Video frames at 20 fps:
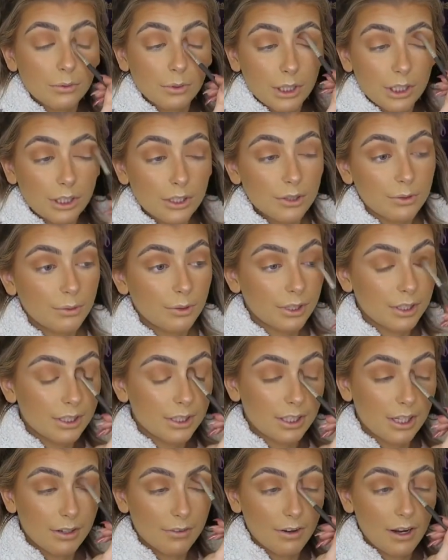we just want to
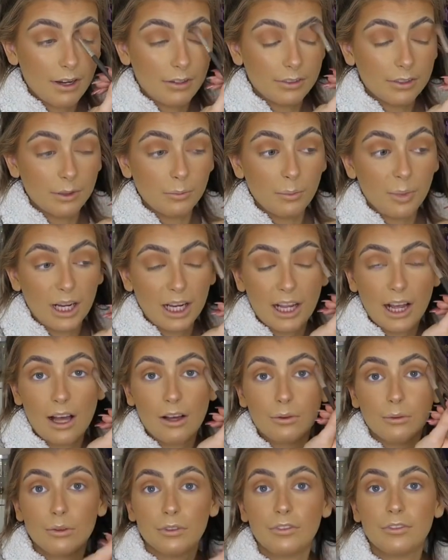sit around and pig
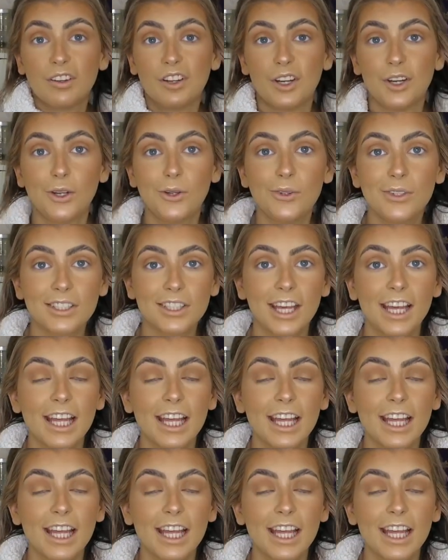out with food.